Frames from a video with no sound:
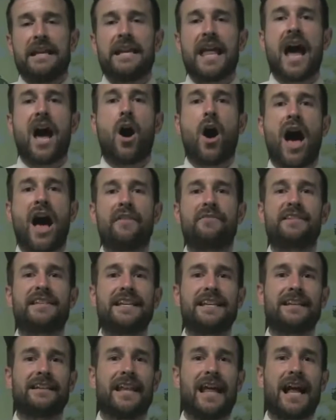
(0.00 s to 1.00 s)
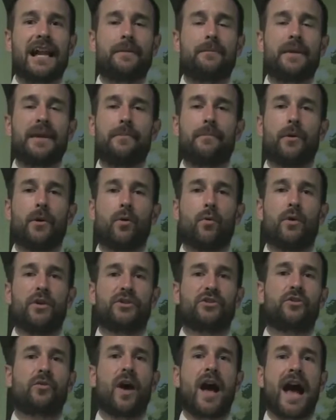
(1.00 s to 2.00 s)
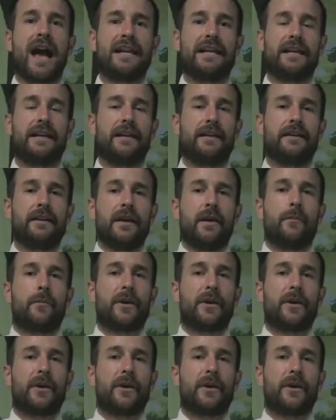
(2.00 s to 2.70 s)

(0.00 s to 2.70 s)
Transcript: Now, I've seen a lot of people will try to